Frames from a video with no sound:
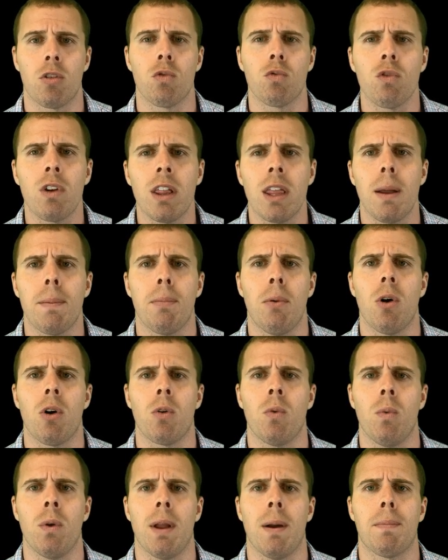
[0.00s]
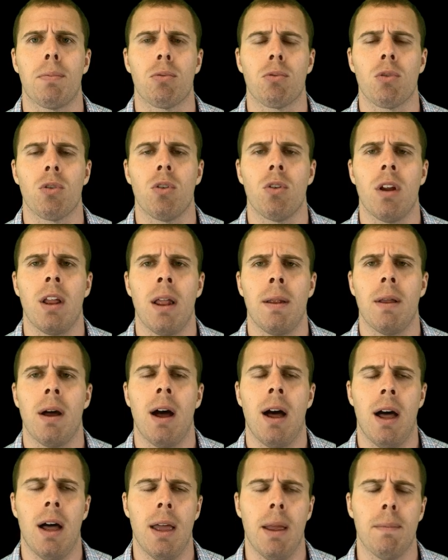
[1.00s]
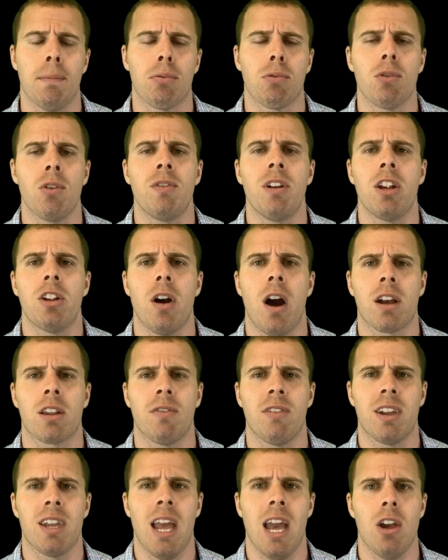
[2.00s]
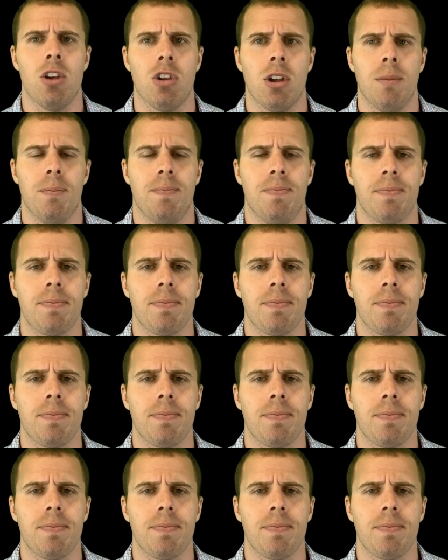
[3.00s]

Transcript: So really important we improve detoxification.